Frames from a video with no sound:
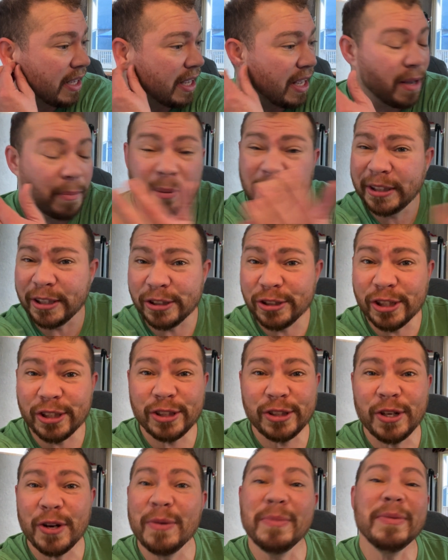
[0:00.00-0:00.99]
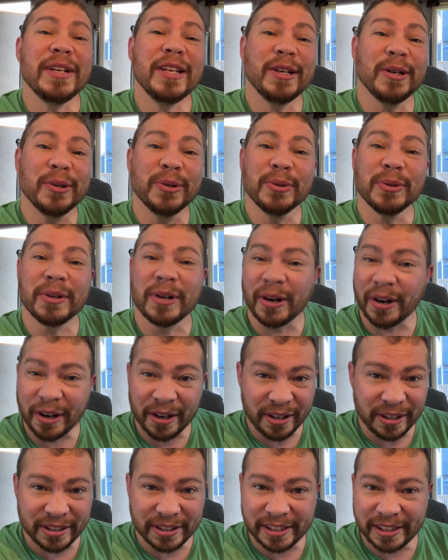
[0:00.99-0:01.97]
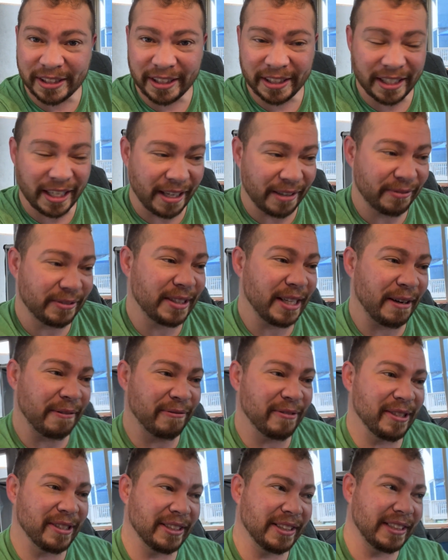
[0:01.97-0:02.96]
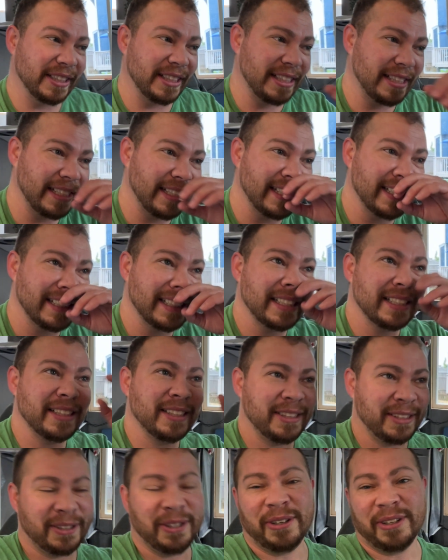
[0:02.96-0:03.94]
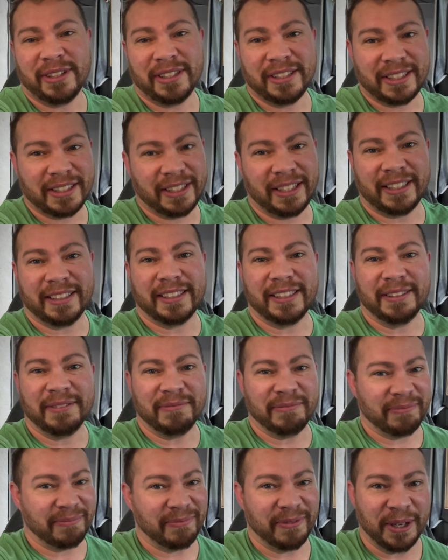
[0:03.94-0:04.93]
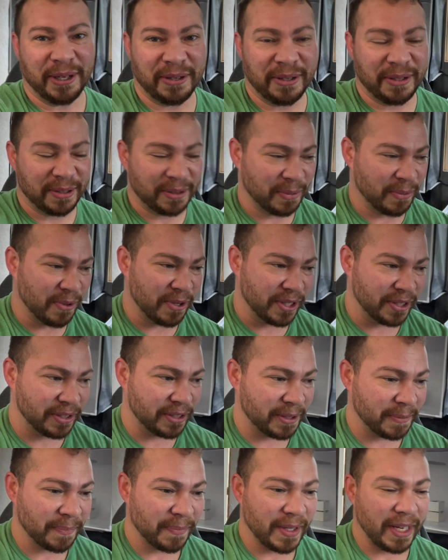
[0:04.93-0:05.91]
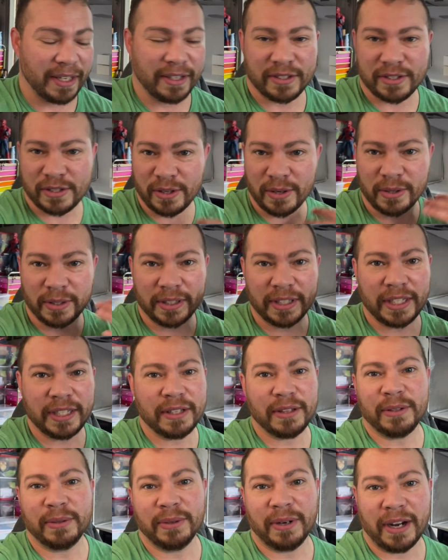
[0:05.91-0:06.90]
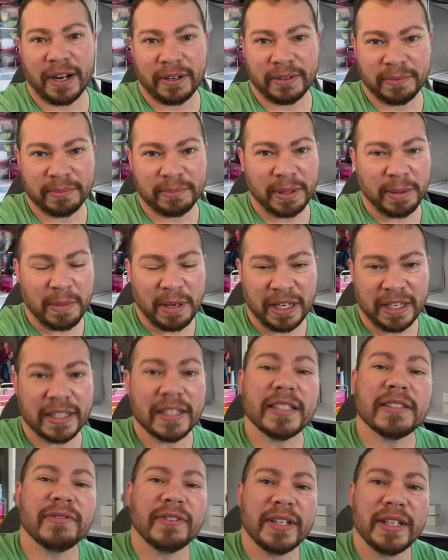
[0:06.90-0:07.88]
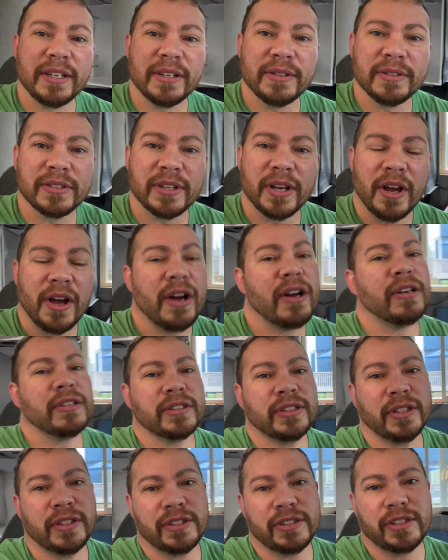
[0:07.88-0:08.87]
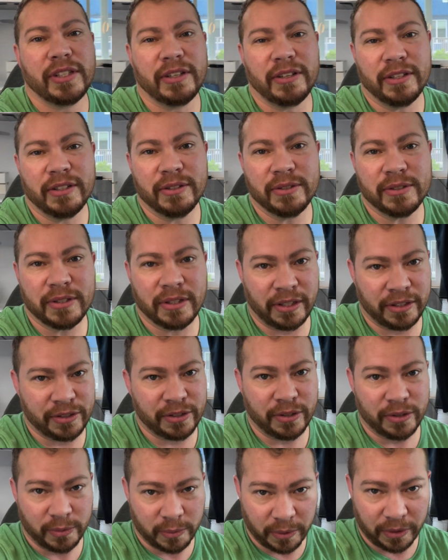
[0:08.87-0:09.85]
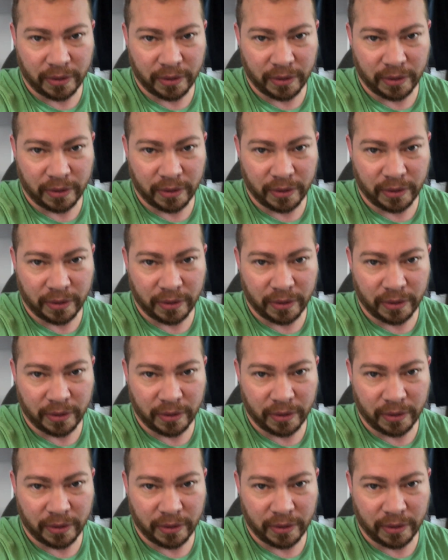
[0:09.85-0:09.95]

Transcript: But there's just too many cool cards that I've definitely started collecting various ones. And slowly throughout me making these videos, I'll start sharing those collections with